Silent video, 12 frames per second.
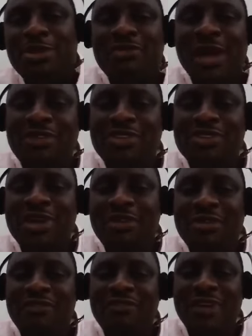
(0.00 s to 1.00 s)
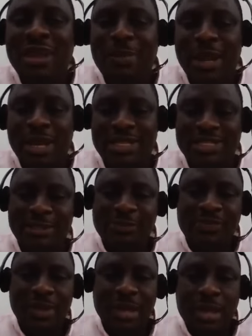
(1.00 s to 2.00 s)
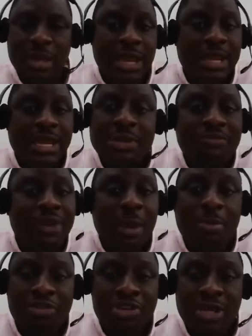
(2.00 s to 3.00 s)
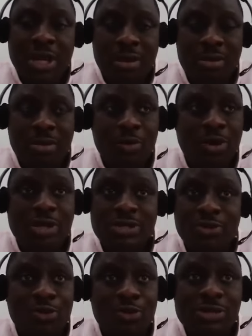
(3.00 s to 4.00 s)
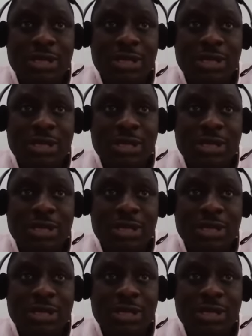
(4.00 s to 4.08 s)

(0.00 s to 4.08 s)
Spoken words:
of having to have a fair balance. It needs to be very professional. What does the rule